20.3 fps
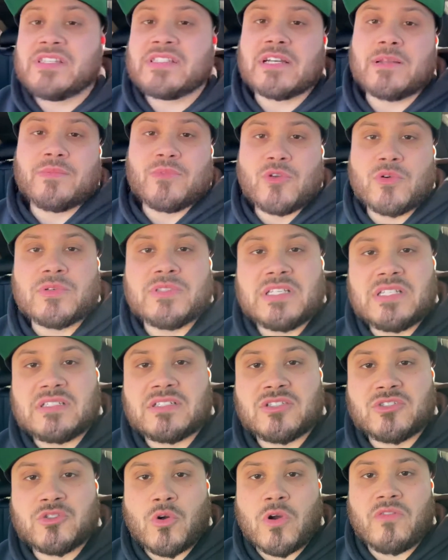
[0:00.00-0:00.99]
I'm doing this
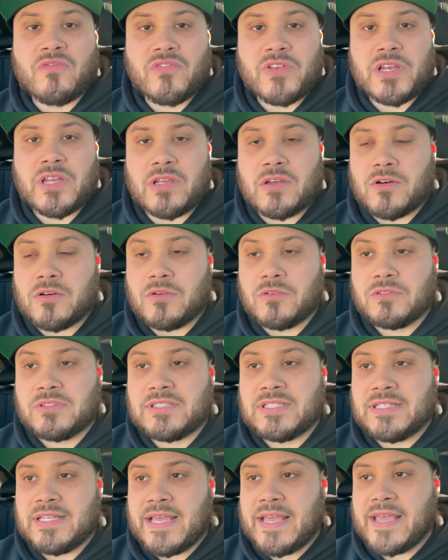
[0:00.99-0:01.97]
short video
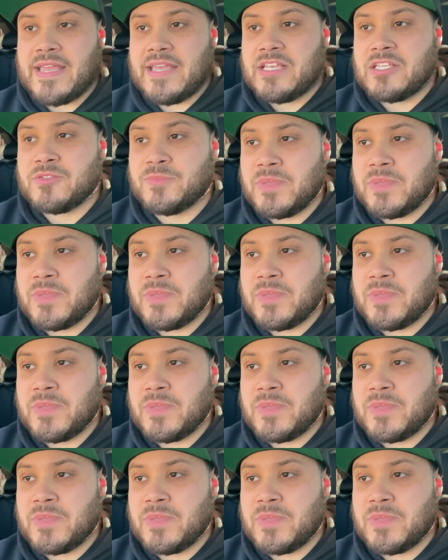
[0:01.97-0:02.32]
today is